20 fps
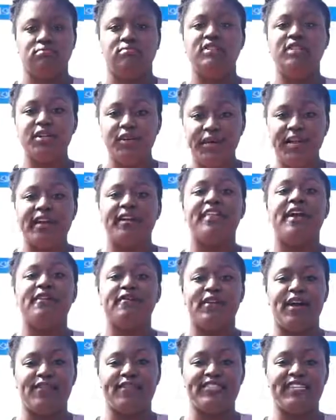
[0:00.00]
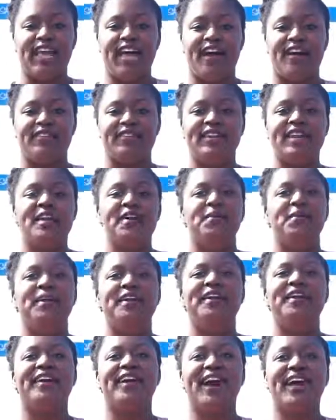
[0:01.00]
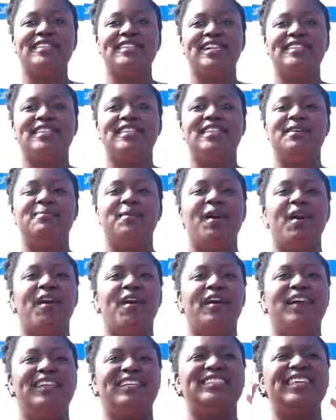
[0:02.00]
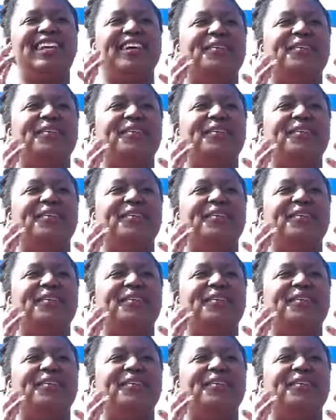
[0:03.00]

you'll hear that rough sound where you're contacting the ball and it's like